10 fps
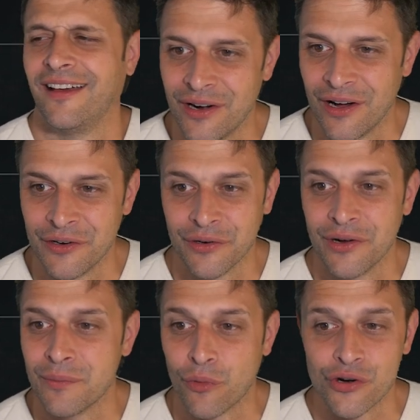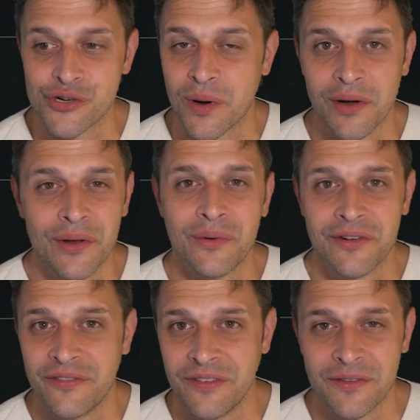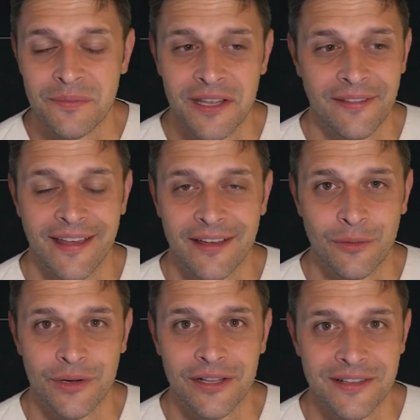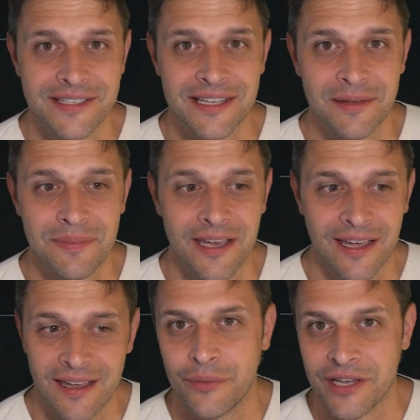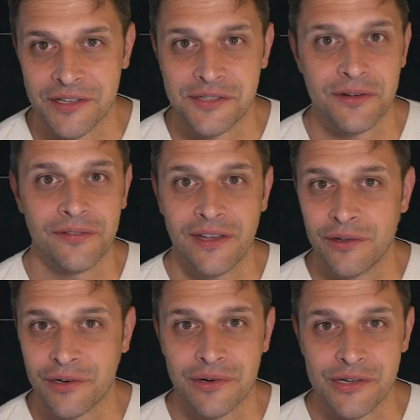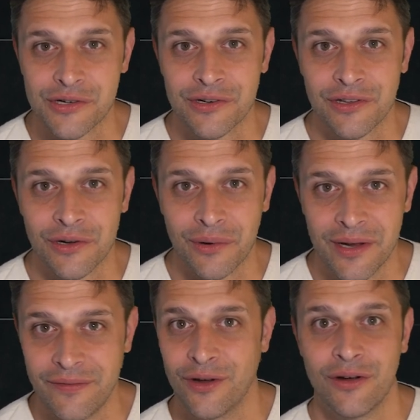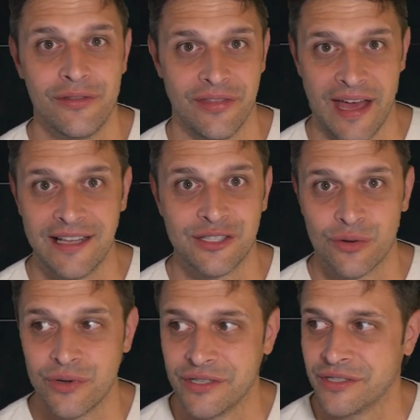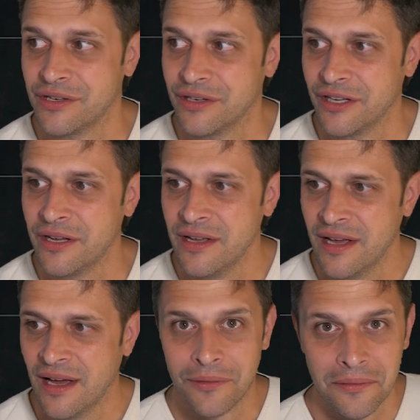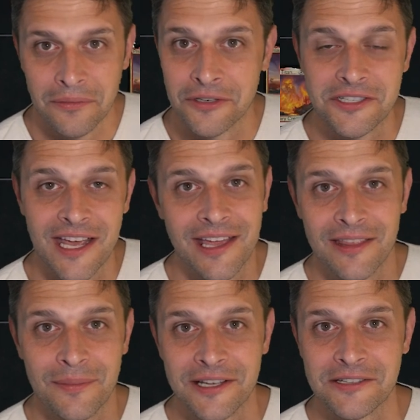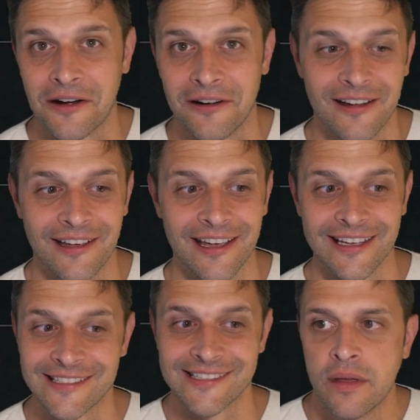Underground Mortuary would have even been like a realistic pick. We can surveil a creature into the graveyard, that's always good. We're just taking the best card, I guess.